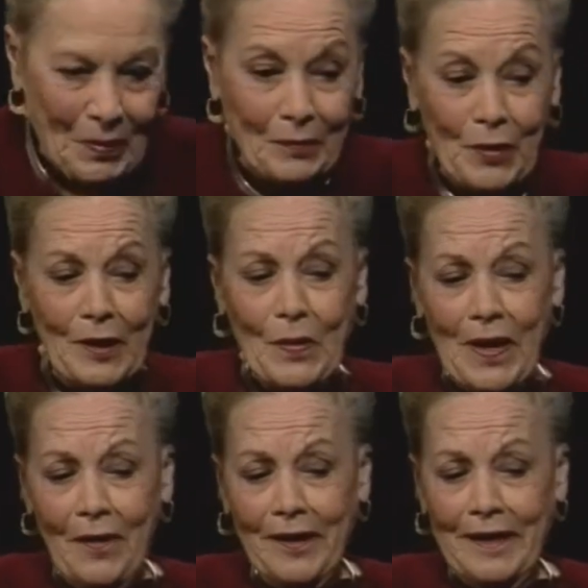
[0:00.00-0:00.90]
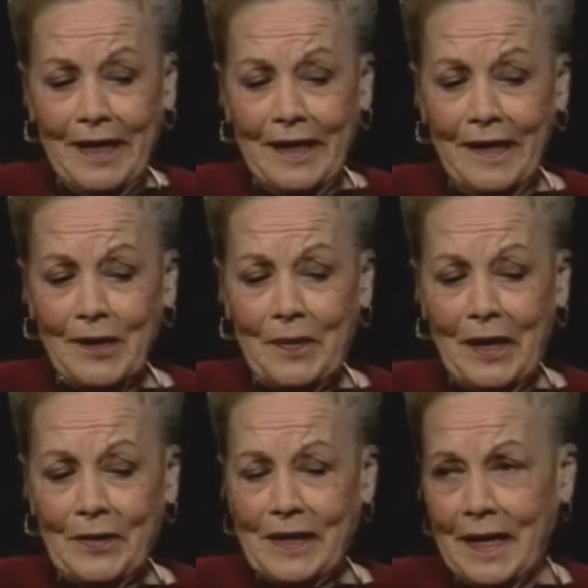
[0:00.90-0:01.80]
but we go out in it. He takes me
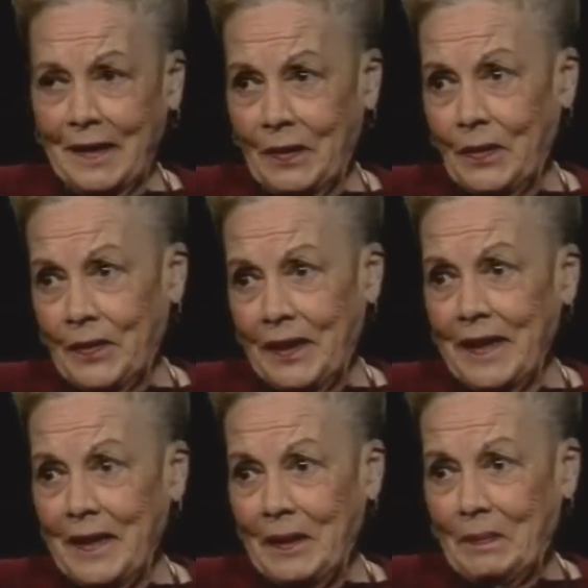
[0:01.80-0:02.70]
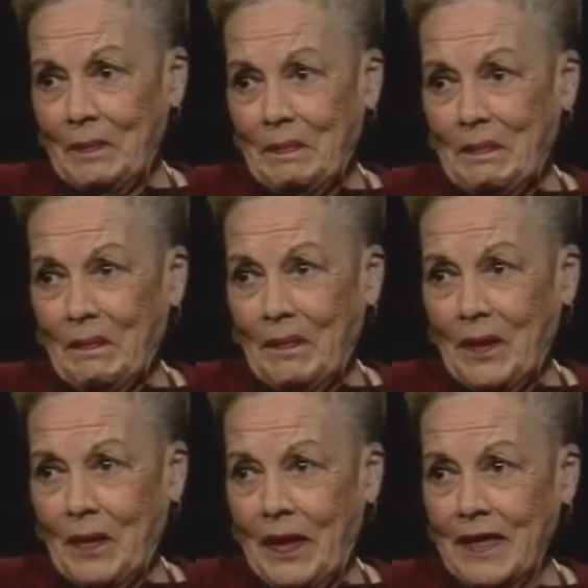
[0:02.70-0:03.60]
outside the Golden Gate.
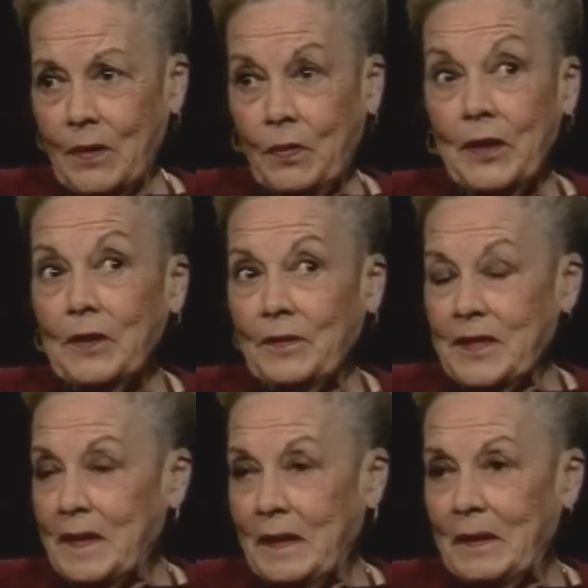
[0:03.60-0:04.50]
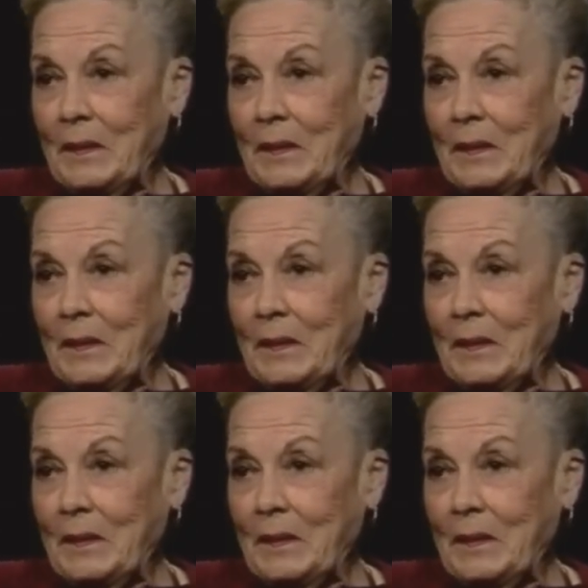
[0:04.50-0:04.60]
He's a wonderful sailor.